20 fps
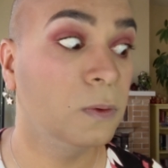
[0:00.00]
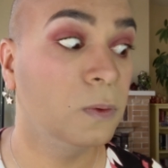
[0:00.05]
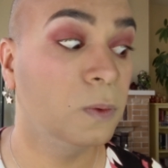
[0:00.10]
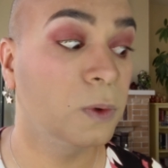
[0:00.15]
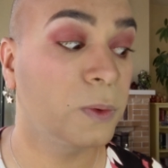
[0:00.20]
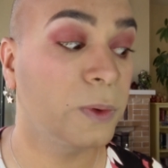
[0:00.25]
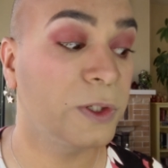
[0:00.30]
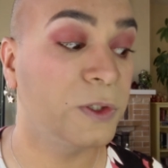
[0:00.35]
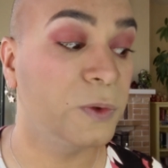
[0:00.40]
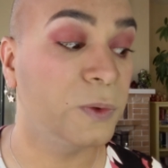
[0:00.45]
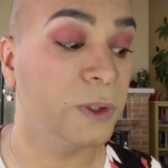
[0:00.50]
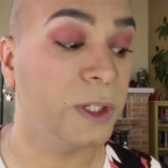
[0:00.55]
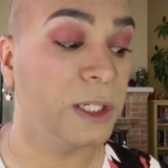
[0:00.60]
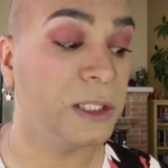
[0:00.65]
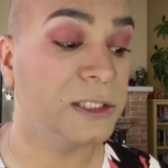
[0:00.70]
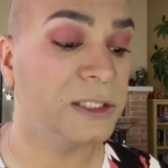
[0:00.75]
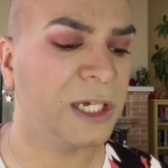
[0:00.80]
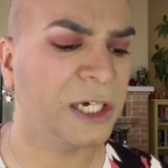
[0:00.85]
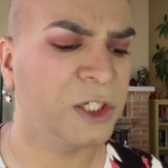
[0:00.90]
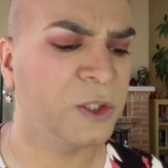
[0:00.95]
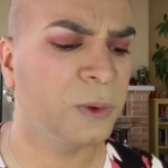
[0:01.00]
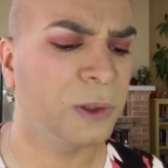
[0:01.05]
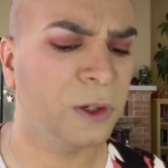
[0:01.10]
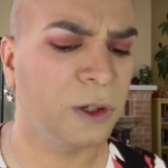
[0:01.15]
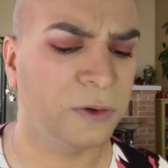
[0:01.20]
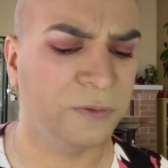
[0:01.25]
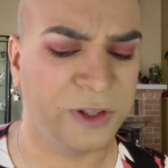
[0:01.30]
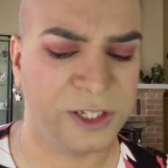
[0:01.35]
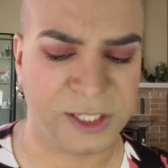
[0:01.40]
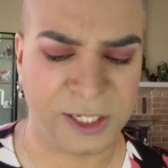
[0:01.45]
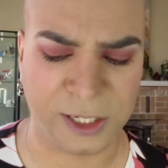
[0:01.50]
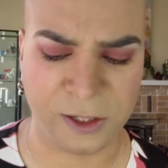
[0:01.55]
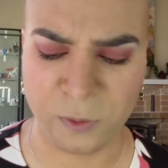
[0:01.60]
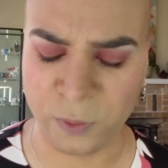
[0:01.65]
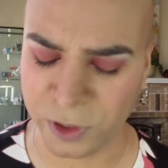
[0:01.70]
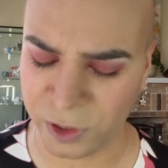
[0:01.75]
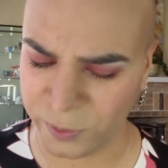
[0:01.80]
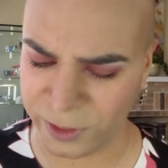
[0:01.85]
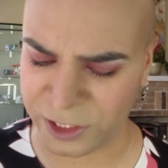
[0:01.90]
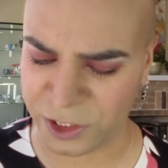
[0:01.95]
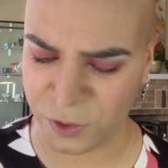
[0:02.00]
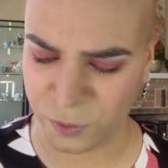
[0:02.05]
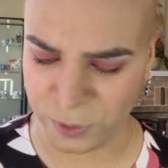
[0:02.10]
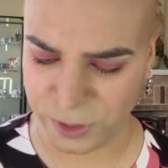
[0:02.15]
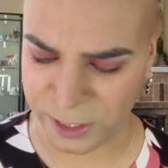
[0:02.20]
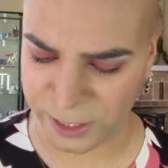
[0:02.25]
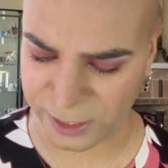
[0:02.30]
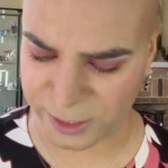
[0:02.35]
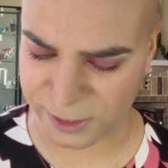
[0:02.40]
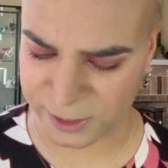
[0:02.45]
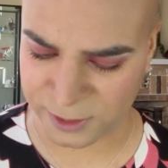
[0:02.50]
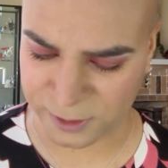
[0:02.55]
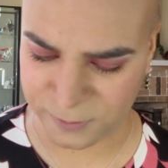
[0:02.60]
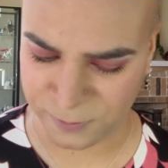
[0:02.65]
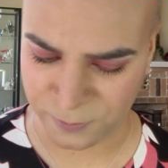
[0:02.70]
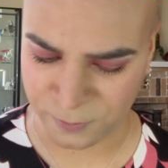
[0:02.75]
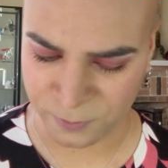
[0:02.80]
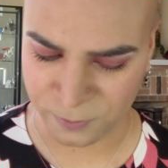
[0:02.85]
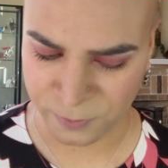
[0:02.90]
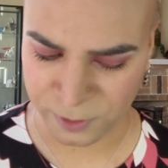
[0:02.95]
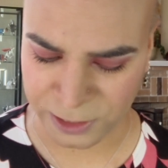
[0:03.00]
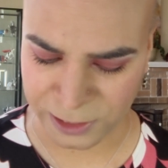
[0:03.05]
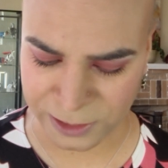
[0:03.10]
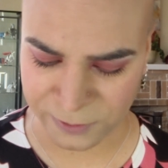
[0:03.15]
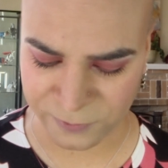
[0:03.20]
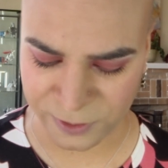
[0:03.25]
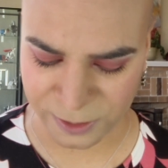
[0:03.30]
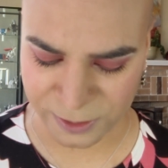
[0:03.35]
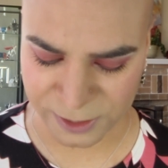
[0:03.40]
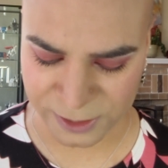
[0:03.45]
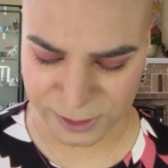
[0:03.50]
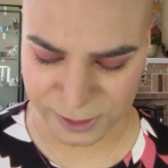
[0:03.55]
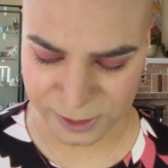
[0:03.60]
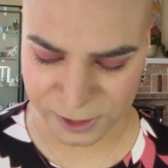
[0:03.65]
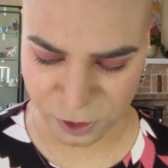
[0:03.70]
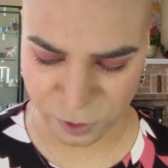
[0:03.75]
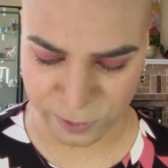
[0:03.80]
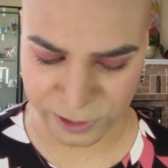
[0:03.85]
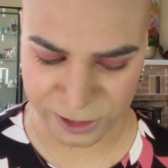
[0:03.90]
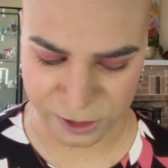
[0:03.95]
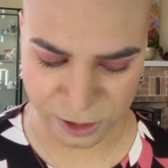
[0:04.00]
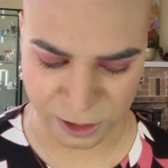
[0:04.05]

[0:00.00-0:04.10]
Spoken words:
What do I do next? I do a lot of this, like, what do I do next? Like, I've done this like so many